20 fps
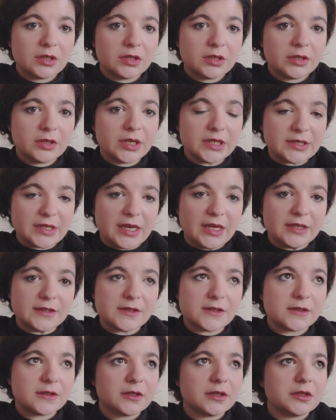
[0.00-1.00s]
her dad.
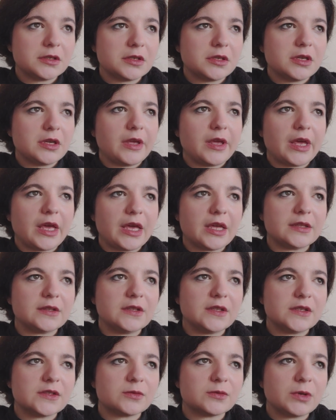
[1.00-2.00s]
And
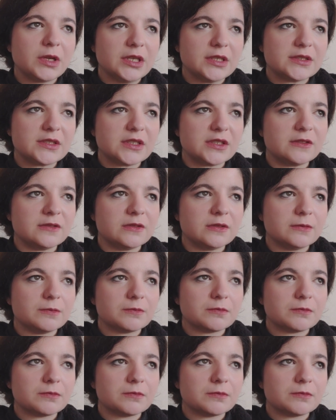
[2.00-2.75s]
this relative,